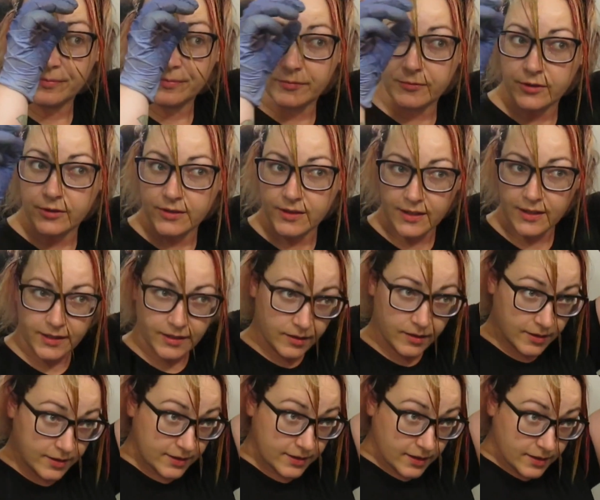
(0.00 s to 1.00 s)
Just like an
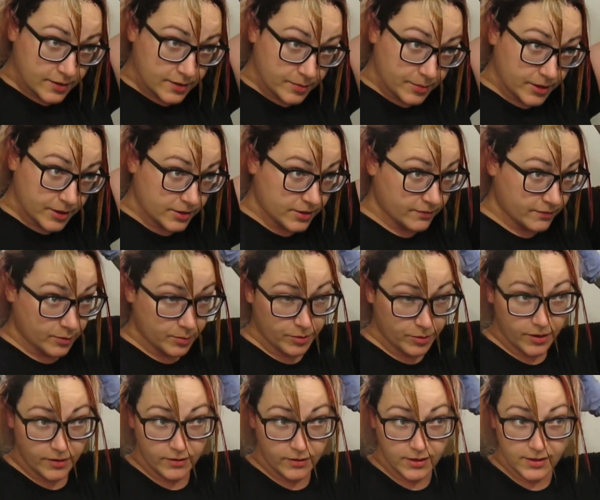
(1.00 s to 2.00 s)
exacerbation of a
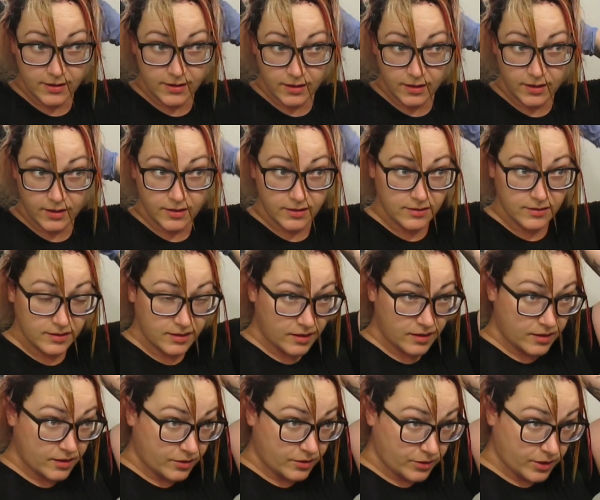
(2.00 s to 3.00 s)
previous thing. He's got
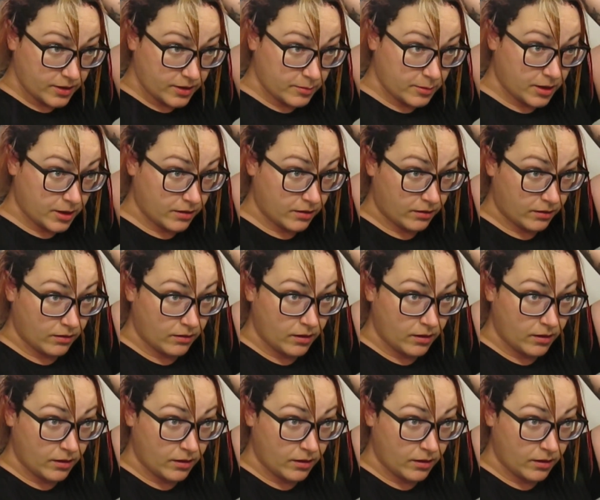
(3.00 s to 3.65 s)
an arrhythmia.